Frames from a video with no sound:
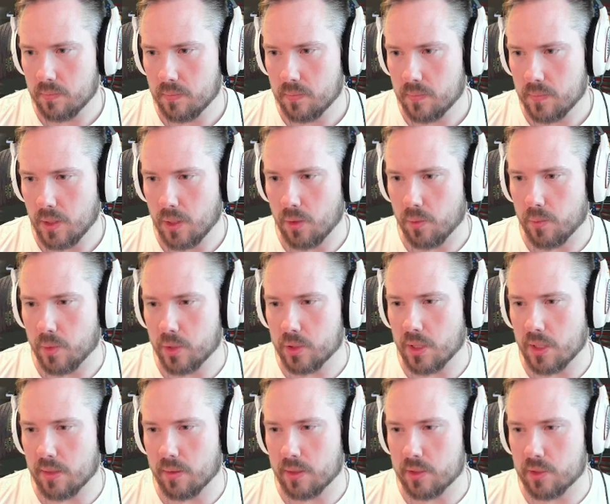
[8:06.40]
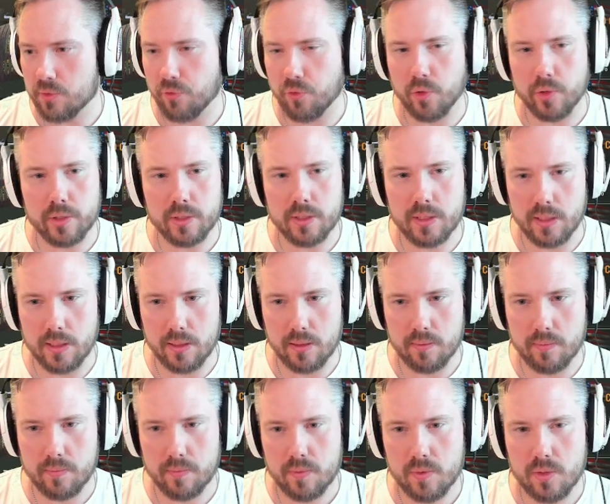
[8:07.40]
No, Montana is 14.
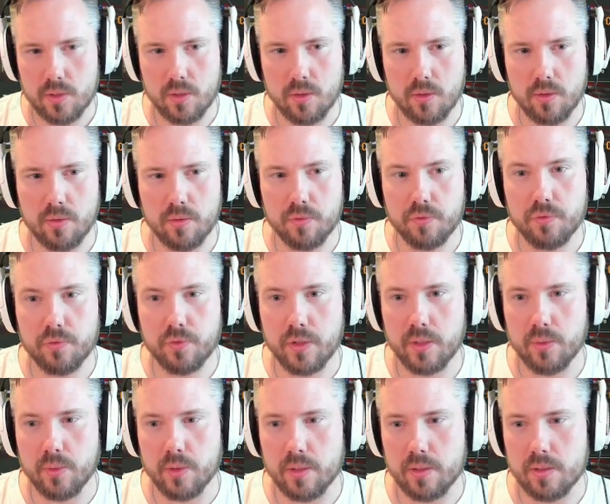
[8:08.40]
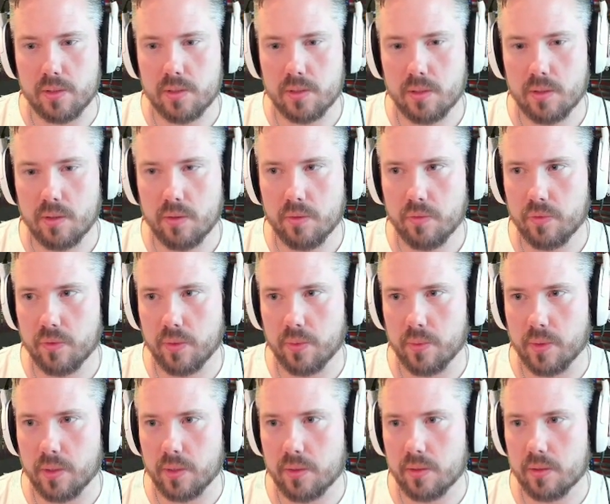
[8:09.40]
So 3 worse. 3
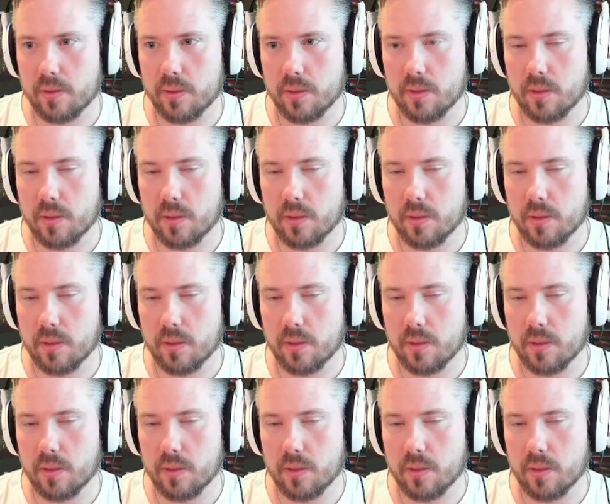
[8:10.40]
worse.